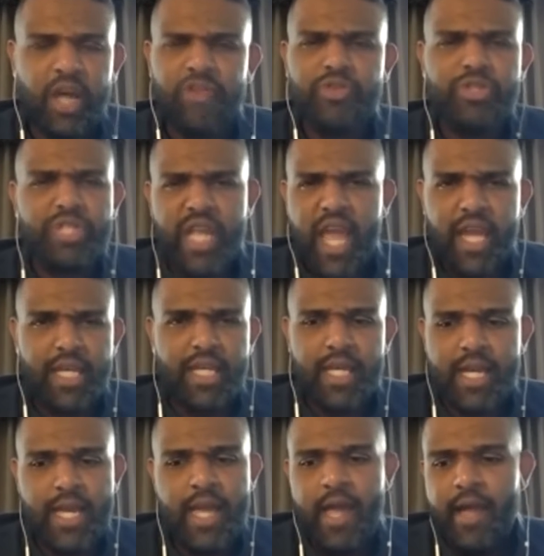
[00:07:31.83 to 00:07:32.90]

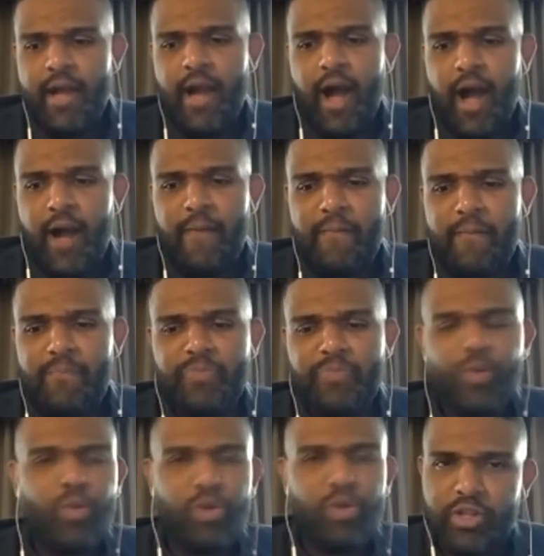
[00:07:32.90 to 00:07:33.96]
understanding
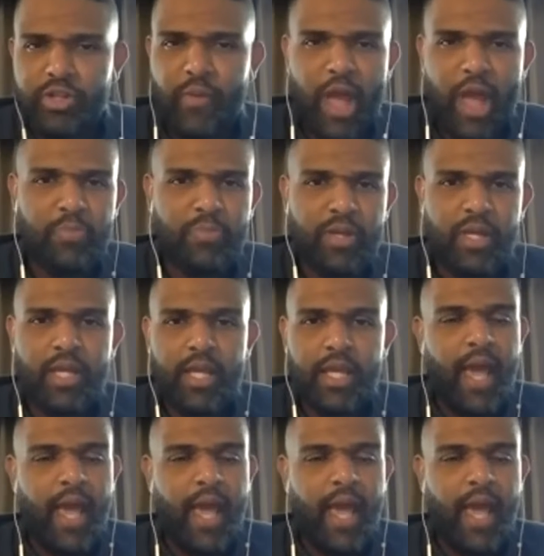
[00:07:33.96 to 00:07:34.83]
the world around me,